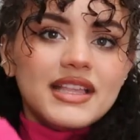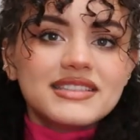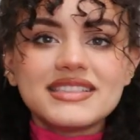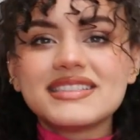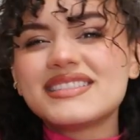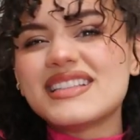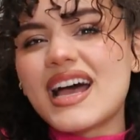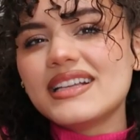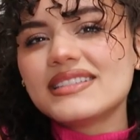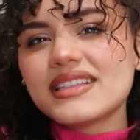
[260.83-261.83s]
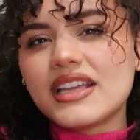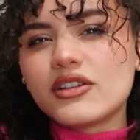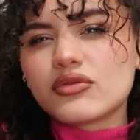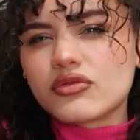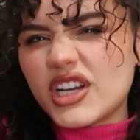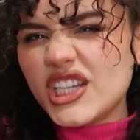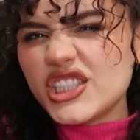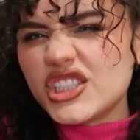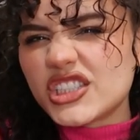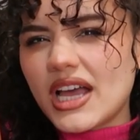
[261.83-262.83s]
It's this nice, like
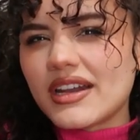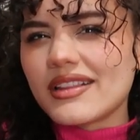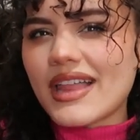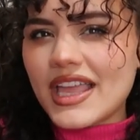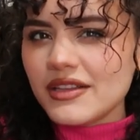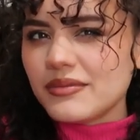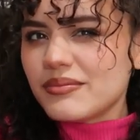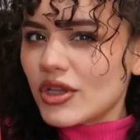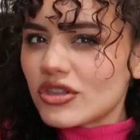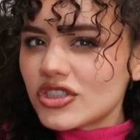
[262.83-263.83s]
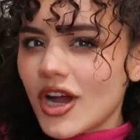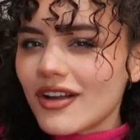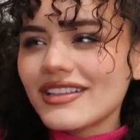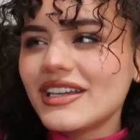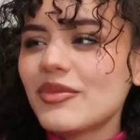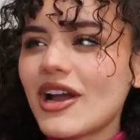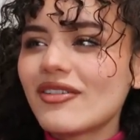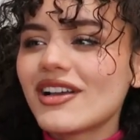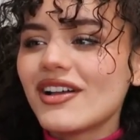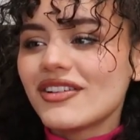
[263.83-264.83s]
rich, kind of light milk chocolatey
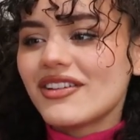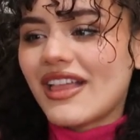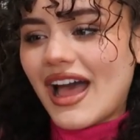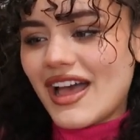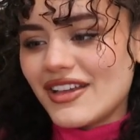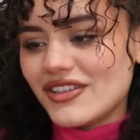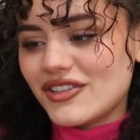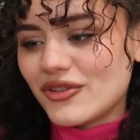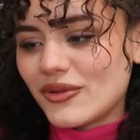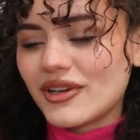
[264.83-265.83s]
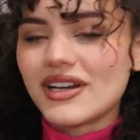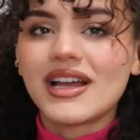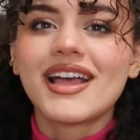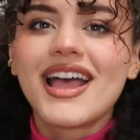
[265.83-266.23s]
brown color that I adore.